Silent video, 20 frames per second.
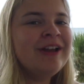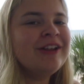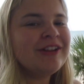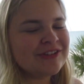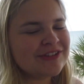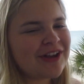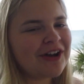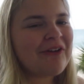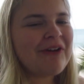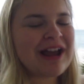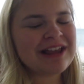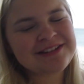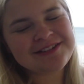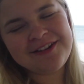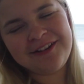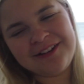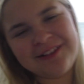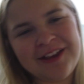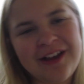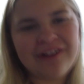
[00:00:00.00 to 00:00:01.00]
So as
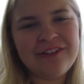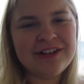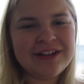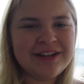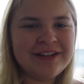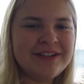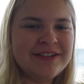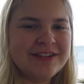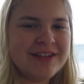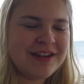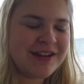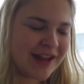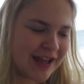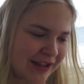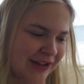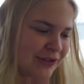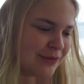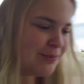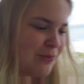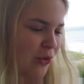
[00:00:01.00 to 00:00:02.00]
you can tell, it is the
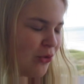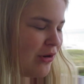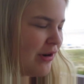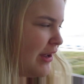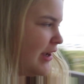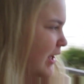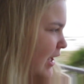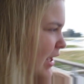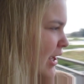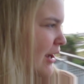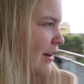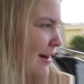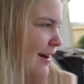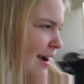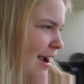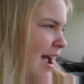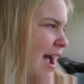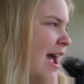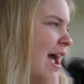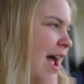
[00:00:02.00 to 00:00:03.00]
next morning here
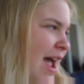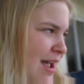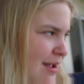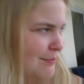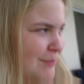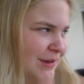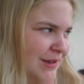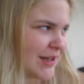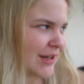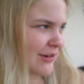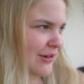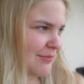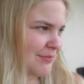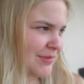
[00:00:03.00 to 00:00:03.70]
at Madeira